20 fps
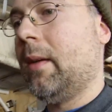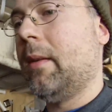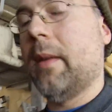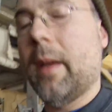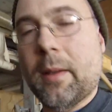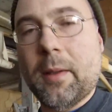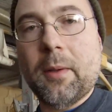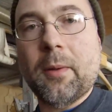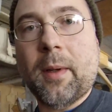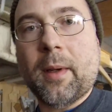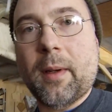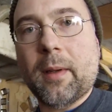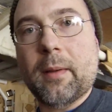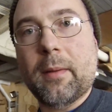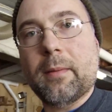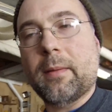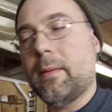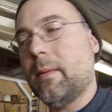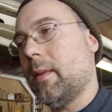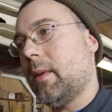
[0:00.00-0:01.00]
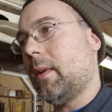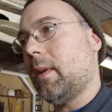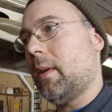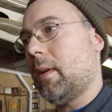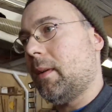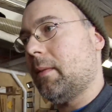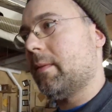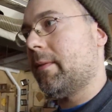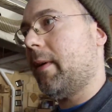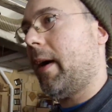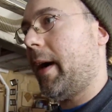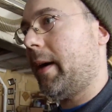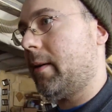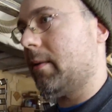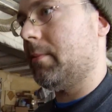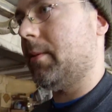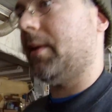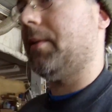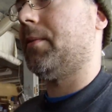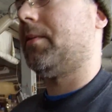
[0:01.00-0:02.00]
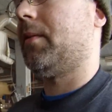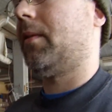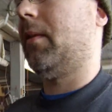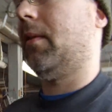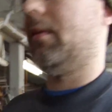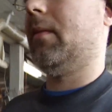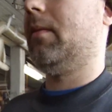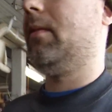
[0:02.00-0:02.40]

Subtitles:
then you have the fire risk